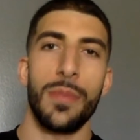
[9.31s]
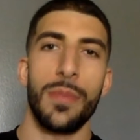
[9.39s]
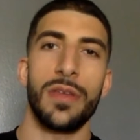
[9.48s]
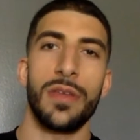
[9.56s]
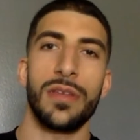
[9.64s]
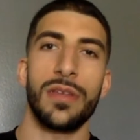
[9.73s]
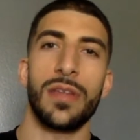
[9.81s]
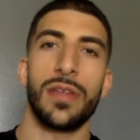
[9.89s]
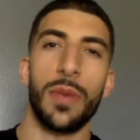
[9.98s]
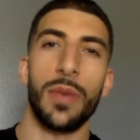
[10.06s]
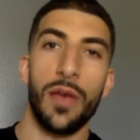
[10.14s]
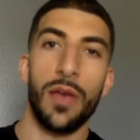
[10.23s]
This is
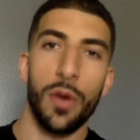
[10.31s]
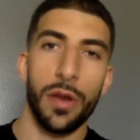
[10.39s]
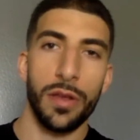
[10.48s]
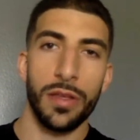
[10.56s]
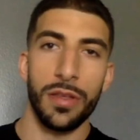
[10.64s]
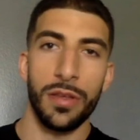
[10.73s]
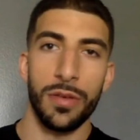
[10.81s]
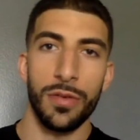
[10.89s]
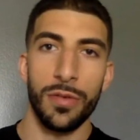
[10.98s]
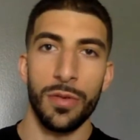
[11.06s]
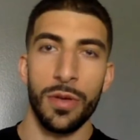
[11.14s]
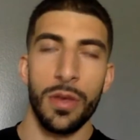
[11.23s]
something I've wanted to
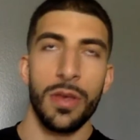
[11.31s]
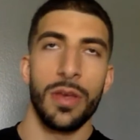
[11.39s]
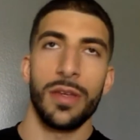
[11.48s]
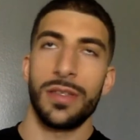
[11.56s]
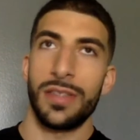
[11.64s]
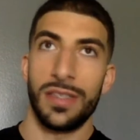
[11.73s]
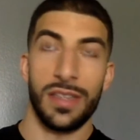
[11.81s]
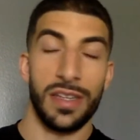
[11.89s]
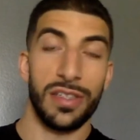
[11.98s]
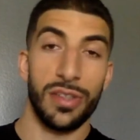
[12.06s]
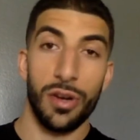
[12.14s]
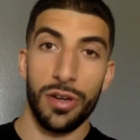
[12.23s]
do since I
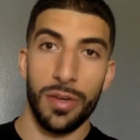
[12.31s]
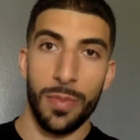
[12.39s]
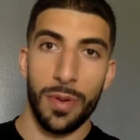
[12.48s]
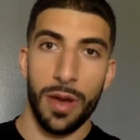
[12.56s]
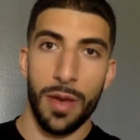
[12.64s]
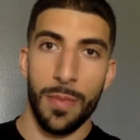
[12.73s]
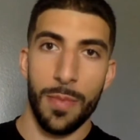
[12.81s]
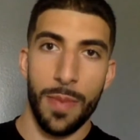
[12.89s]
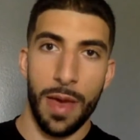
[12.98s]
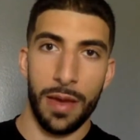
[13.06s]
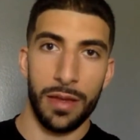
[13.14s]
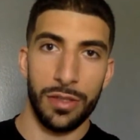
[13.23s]
started prep
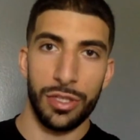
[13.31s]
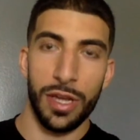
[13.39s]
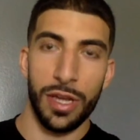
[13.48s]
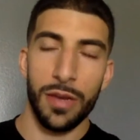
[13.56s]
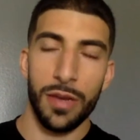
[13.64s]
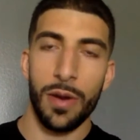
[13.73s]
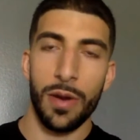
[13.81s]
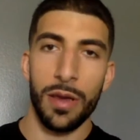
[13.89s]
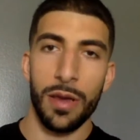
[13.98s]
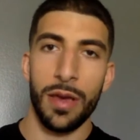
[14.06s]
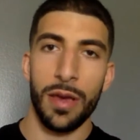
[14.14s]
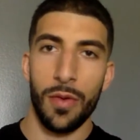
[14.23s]
back in January.
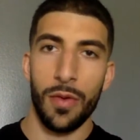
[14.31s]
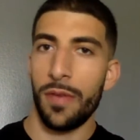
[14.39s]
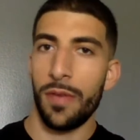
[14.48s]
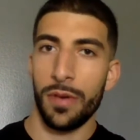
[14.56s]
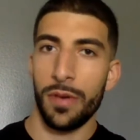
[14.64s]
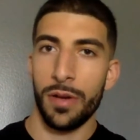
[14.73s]
However,